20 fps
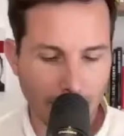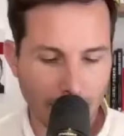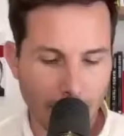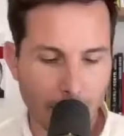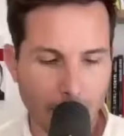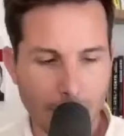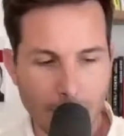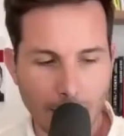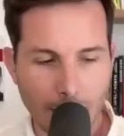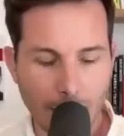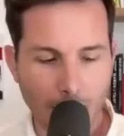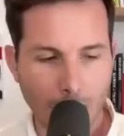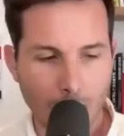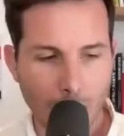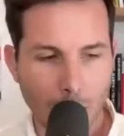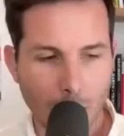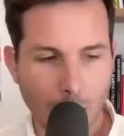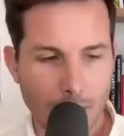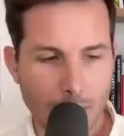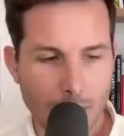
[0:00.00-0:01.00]
that you've seen a
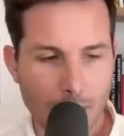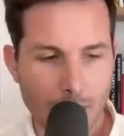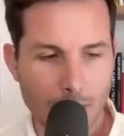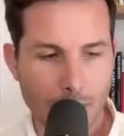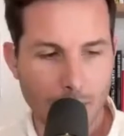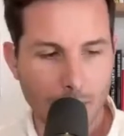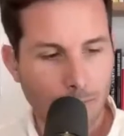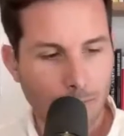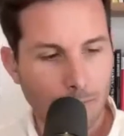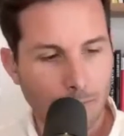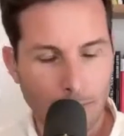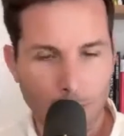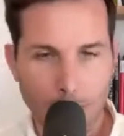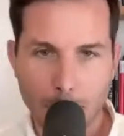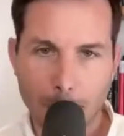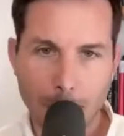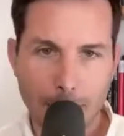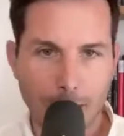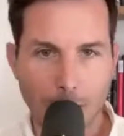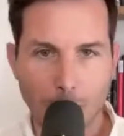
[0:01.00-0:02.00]
couple of these
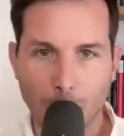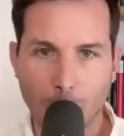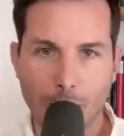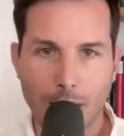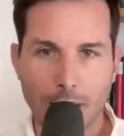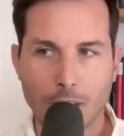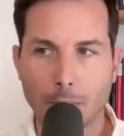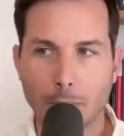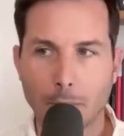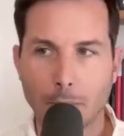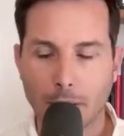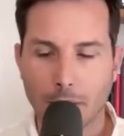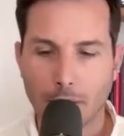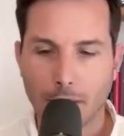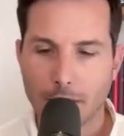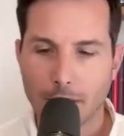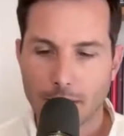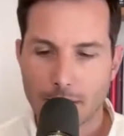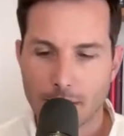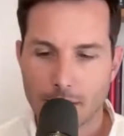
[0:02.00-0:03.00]
big correction
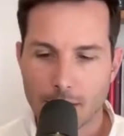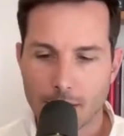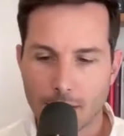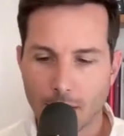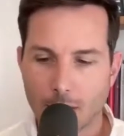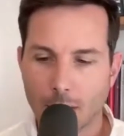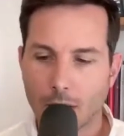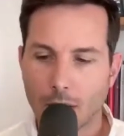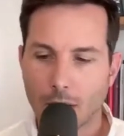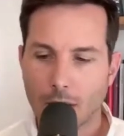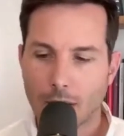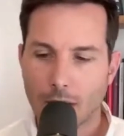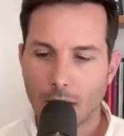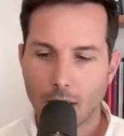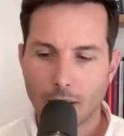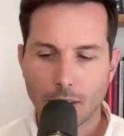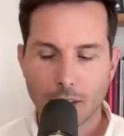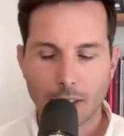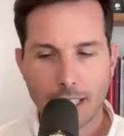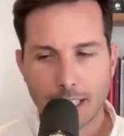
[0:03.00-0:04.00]
periods,
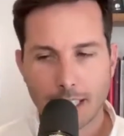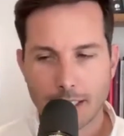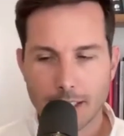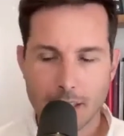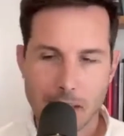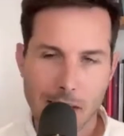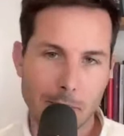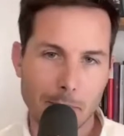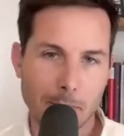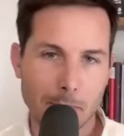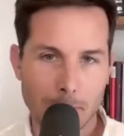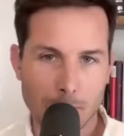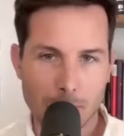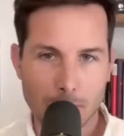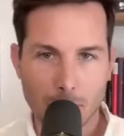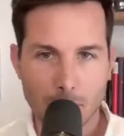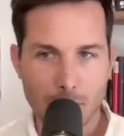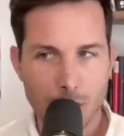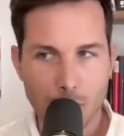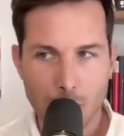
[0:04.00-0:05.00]
are there any tips
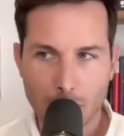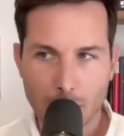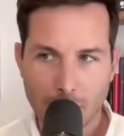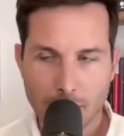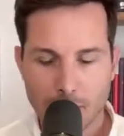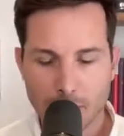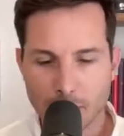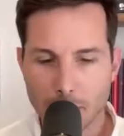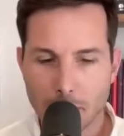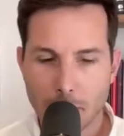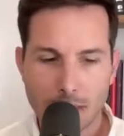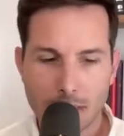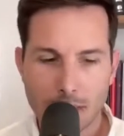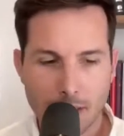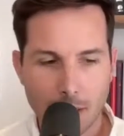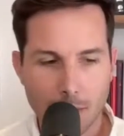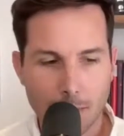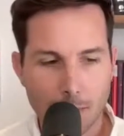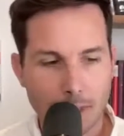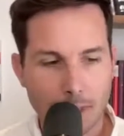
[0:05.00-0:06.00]
or tricks you've
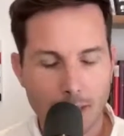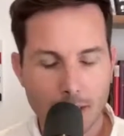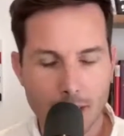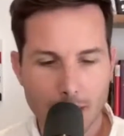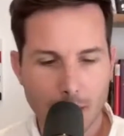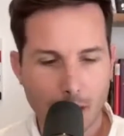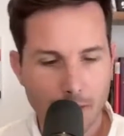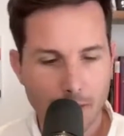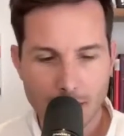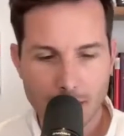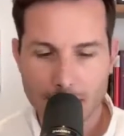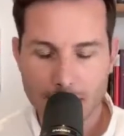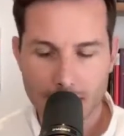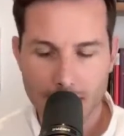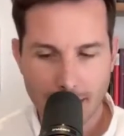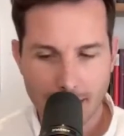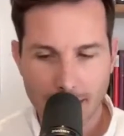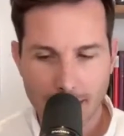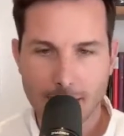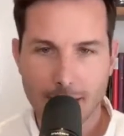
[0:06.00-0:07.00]
picked up? Because obviously, as
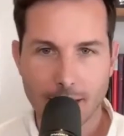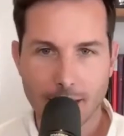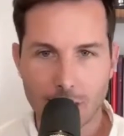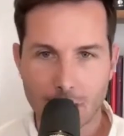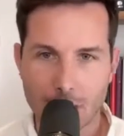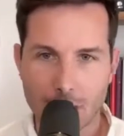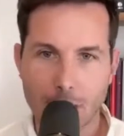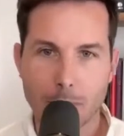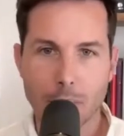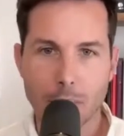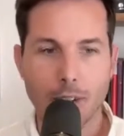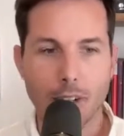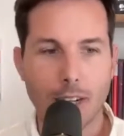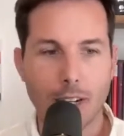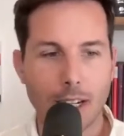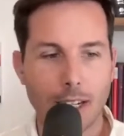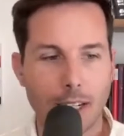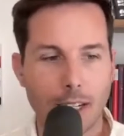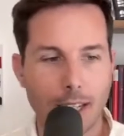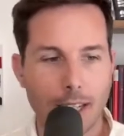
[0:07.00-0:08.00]
things get cheaper,
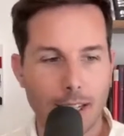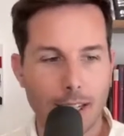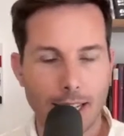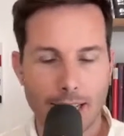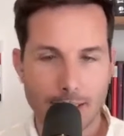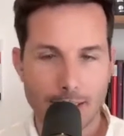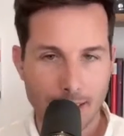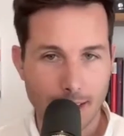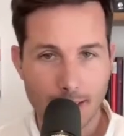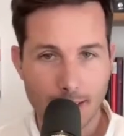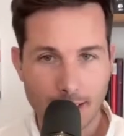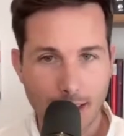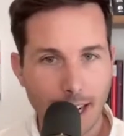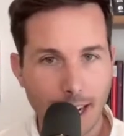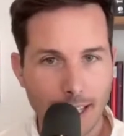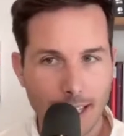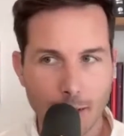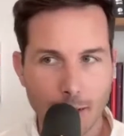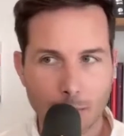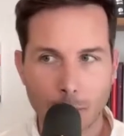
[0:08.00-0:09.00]
it's
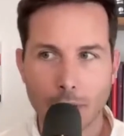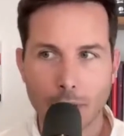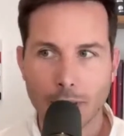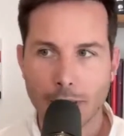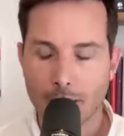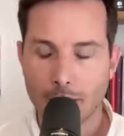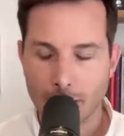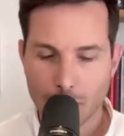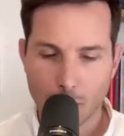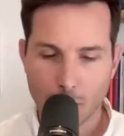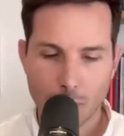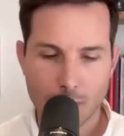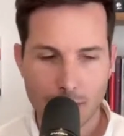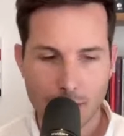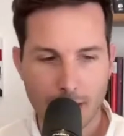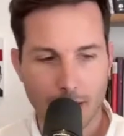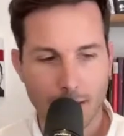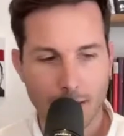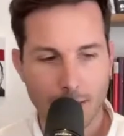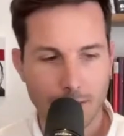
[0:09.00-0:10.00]
exciting, but there's always
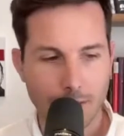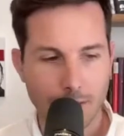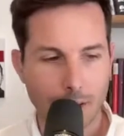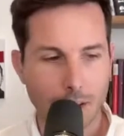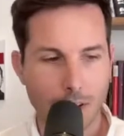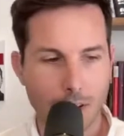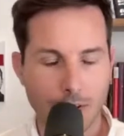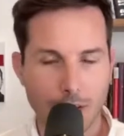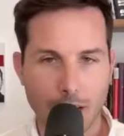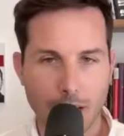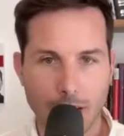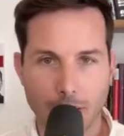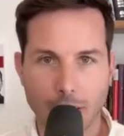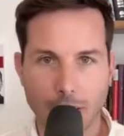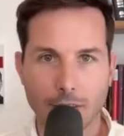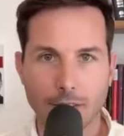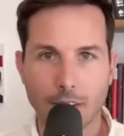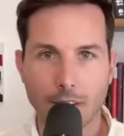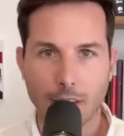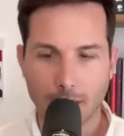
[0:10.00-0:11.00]
that fear of catching
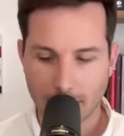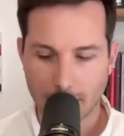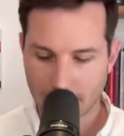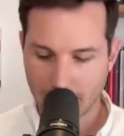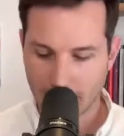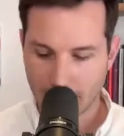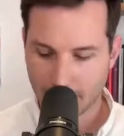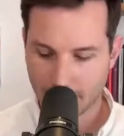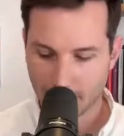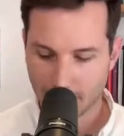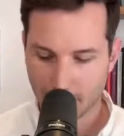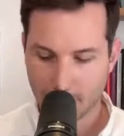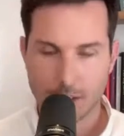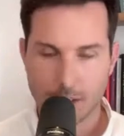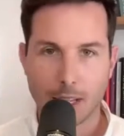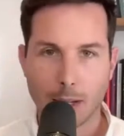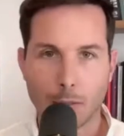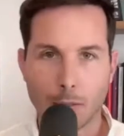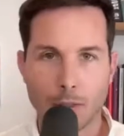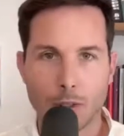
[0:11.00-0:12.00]
a falling knife, for
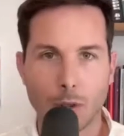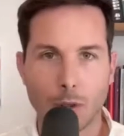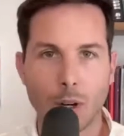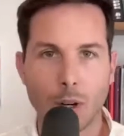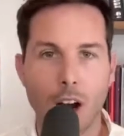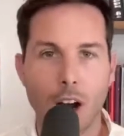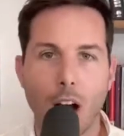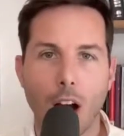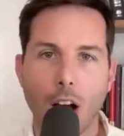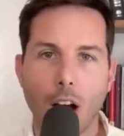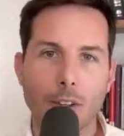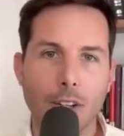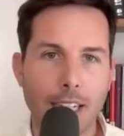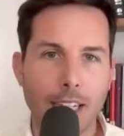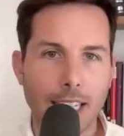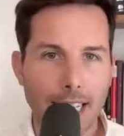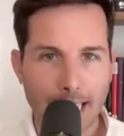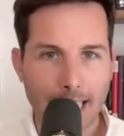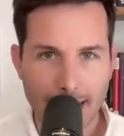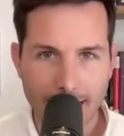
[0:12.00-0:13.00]
example. So, are there
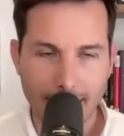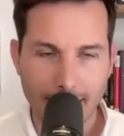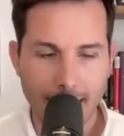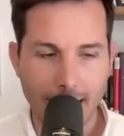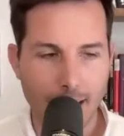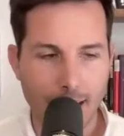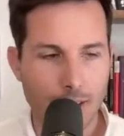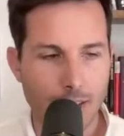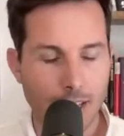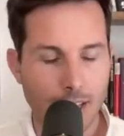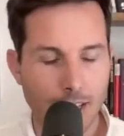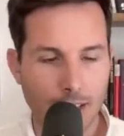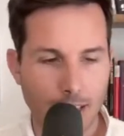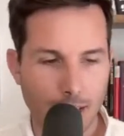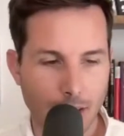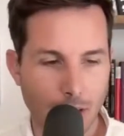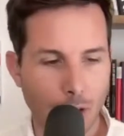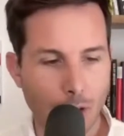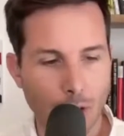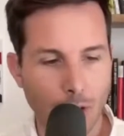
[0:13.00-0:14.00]
any indicators that
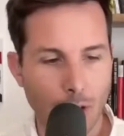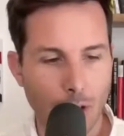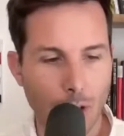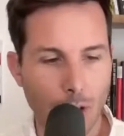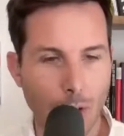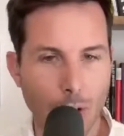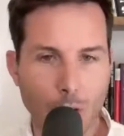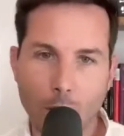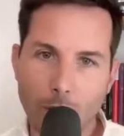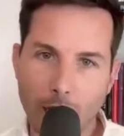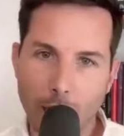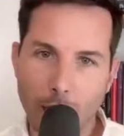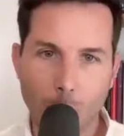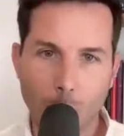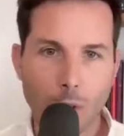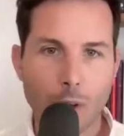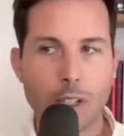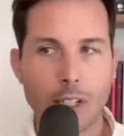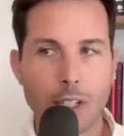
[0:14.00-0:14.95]
let you know, okay, we're